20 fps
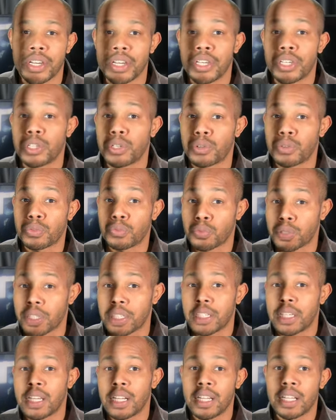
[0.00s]
you're really
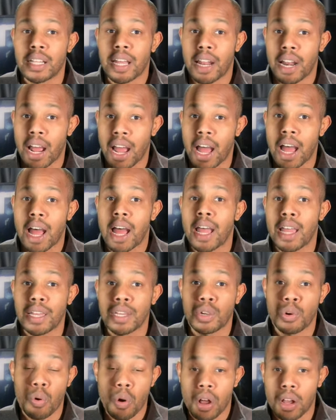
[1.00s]
getting that high
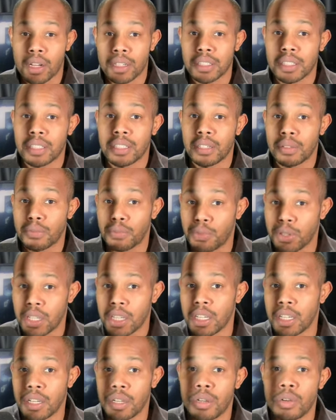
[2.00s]
quality of
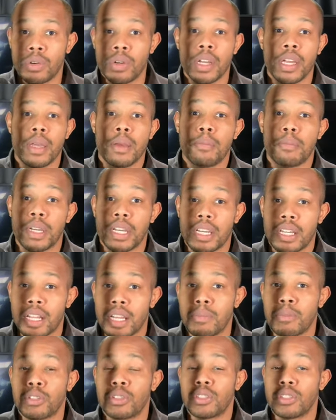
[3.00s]
video, being
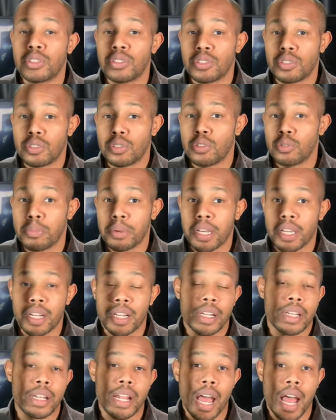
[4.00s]
able to zoom in
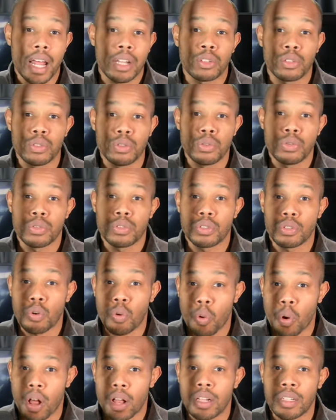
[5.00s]
and not lose
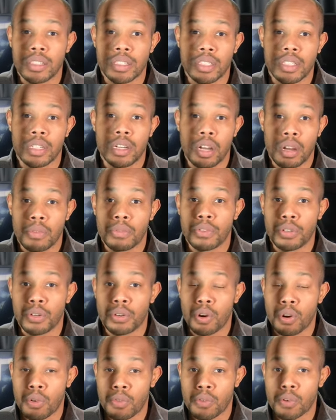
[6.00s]
quality of your
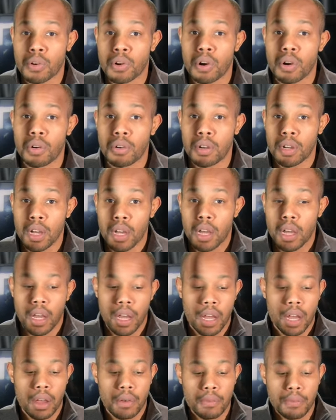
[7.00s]
overall
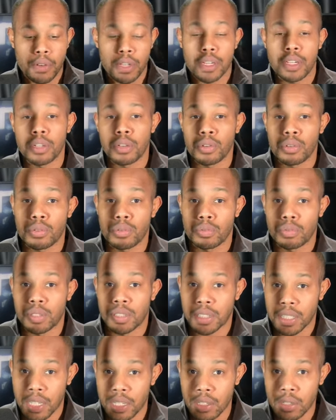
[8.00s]
uh, video
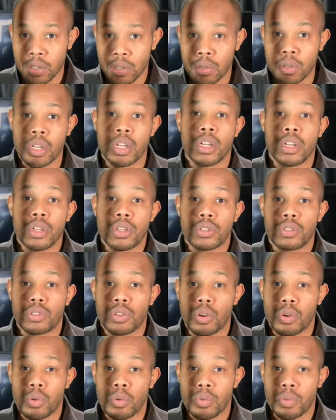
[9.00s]
signal.
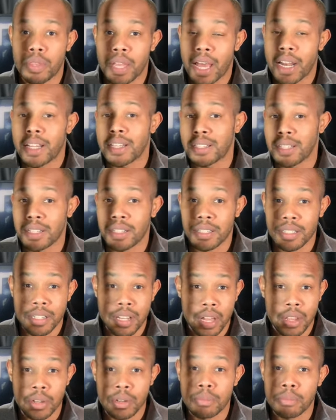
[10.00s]
So, that is
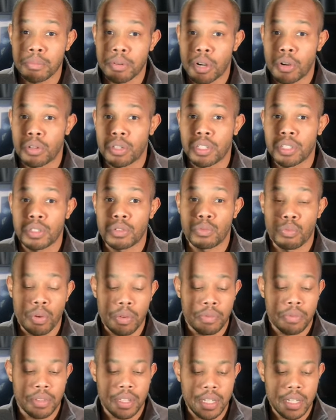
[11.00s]
another bonus
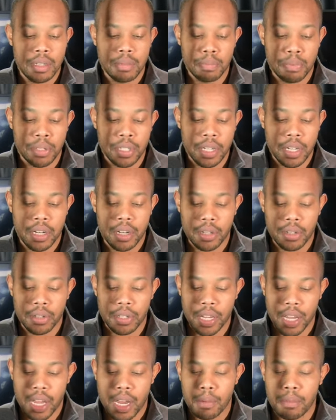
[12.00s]
with these particular
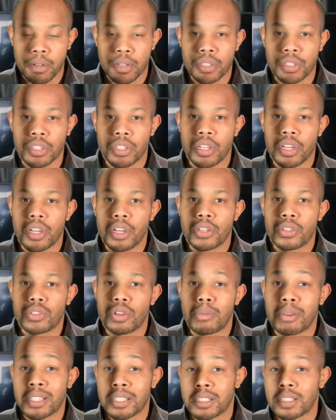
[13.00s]
cameras. So, I'm
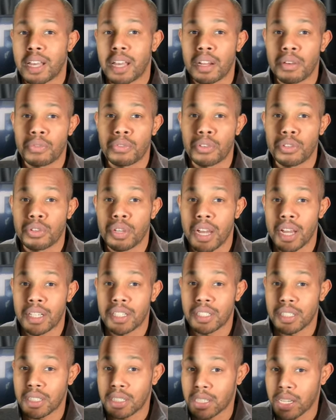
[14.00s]
excited for you guys
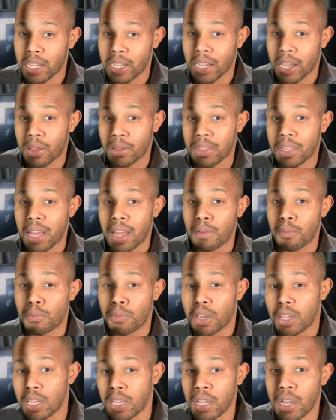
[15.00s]
to check out that
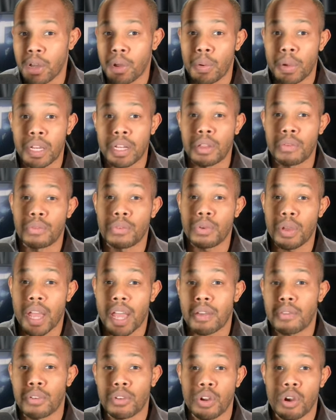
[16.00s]
video. And if you
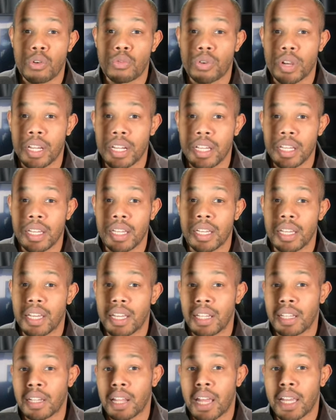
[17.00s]
haven't already,
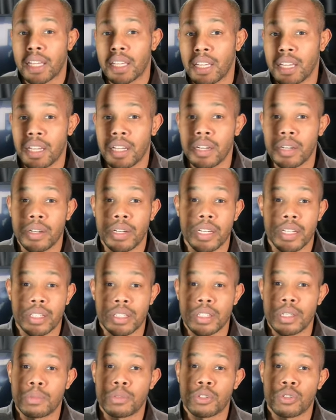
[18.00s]
hit like here, hit
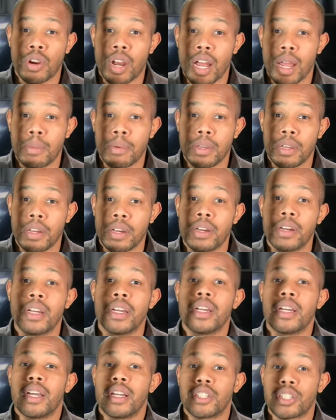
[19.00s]
subscribe here,
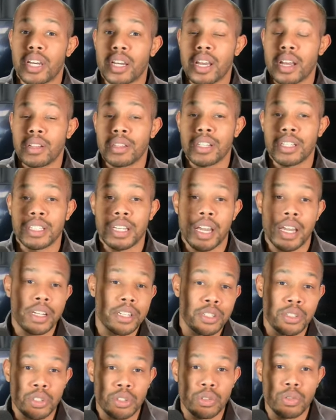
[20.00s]
Check out the Tiny
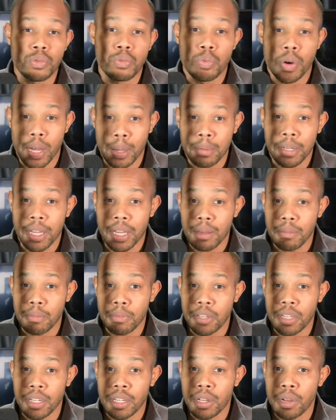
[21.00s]
2 webcam
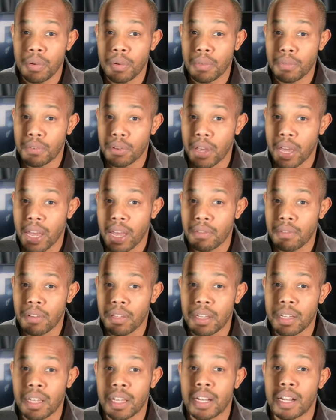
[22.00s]
video if you haven't,
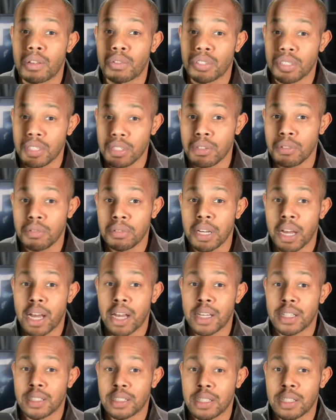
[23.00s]
and I'll see you
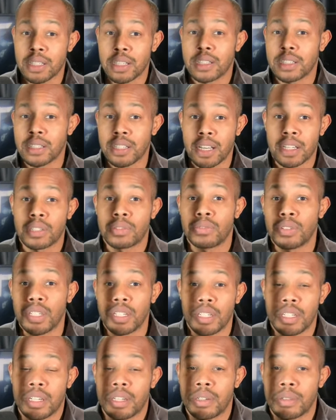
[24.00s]
guys in this next
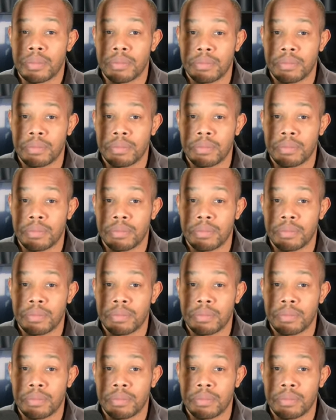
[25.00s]
video.